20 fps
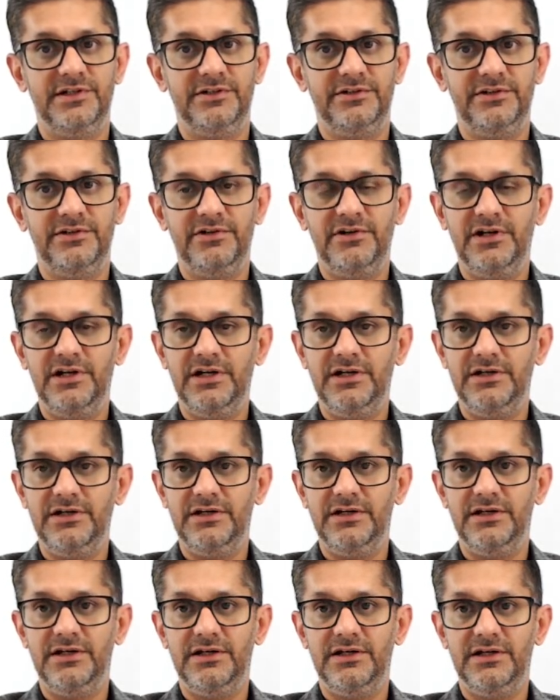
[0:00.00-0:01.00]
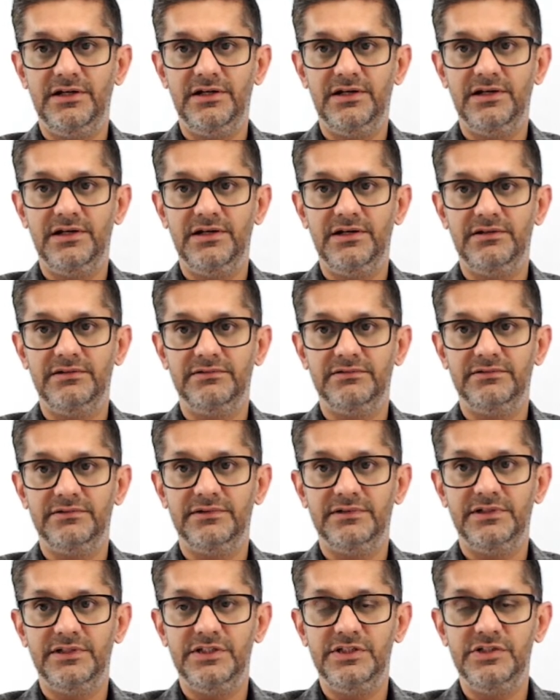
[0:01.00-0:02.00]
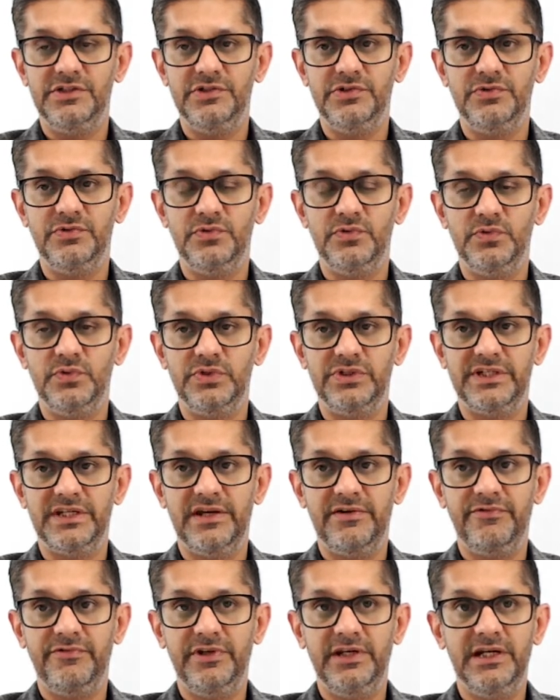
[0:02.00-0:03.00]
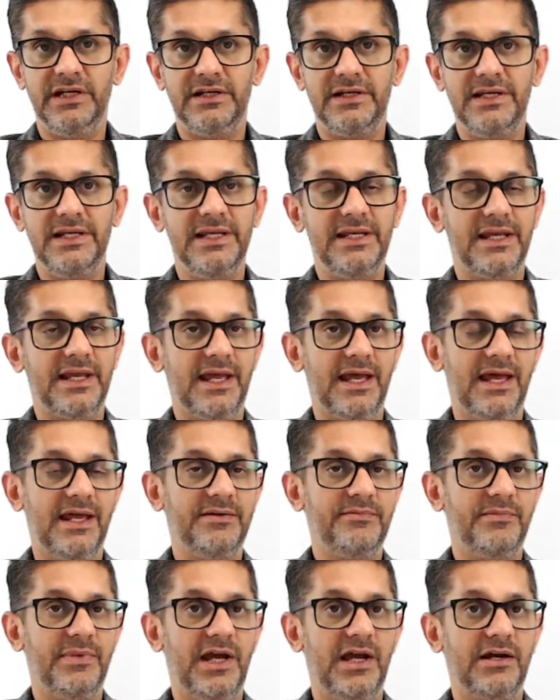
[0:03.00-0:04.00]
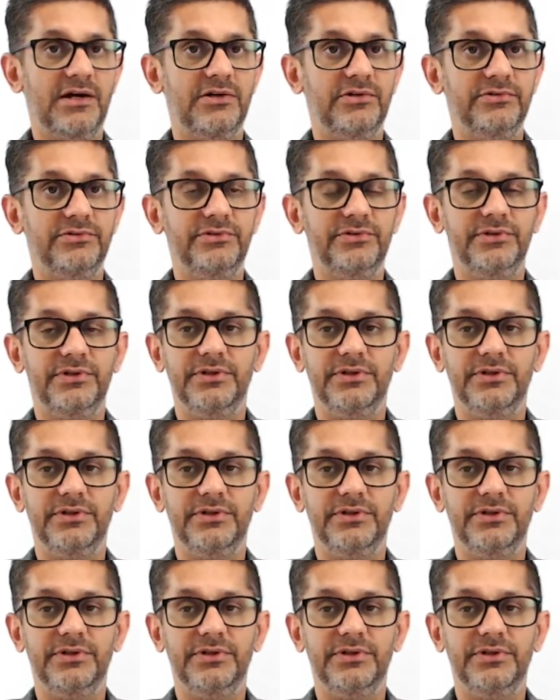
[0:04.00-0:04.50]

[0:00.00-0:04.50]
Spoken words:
Nirola, you definitely can back out